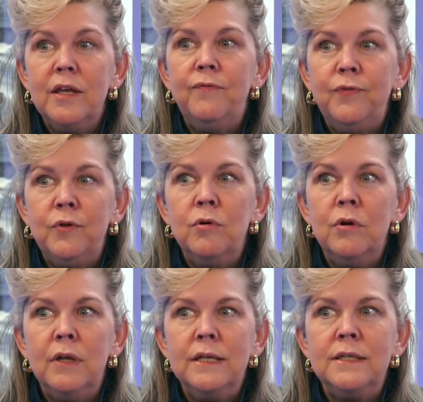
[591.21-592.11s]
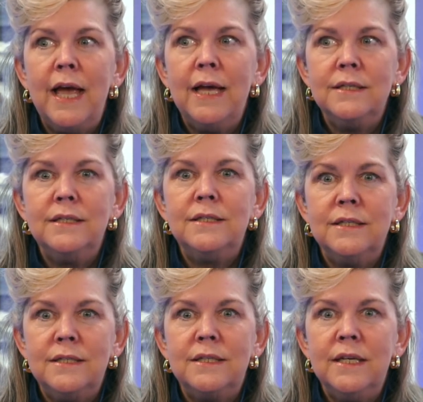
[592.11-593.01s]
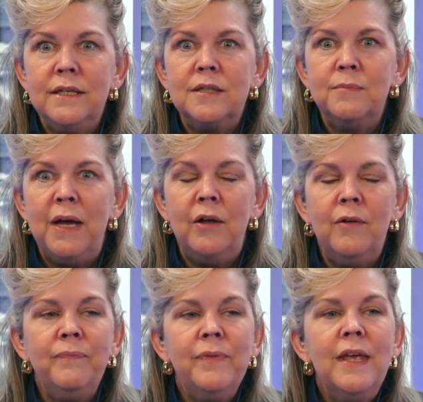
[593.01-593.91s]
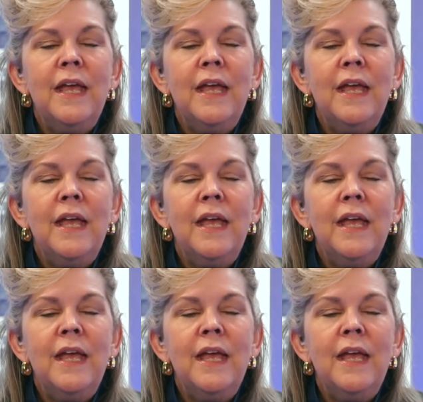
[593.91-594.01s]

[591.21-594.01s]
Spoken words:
the fuel has this distinct smell.